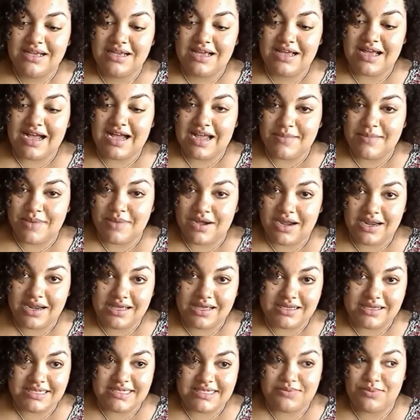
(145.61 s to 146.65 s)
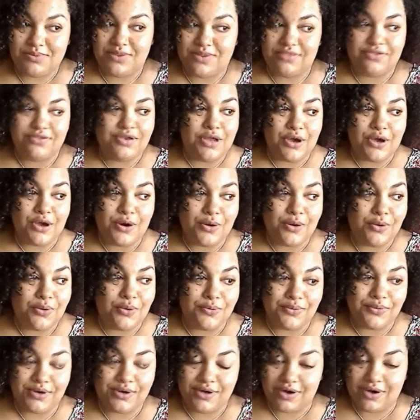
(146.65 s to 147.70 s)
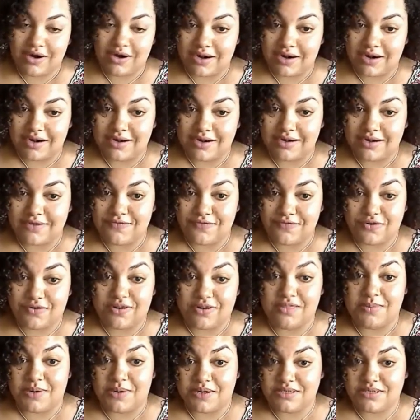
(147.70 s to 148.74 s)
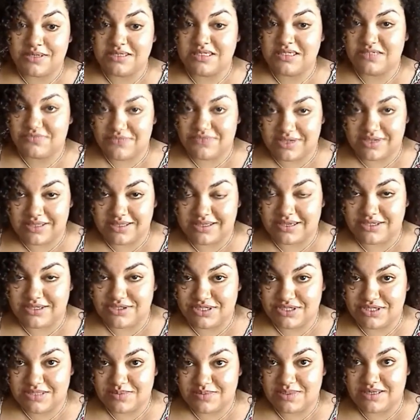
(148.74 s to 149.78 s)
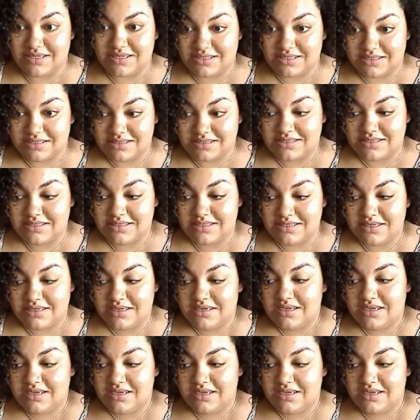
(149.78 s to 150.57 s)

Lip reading: I'm honest with no regard for the person's feeling, just because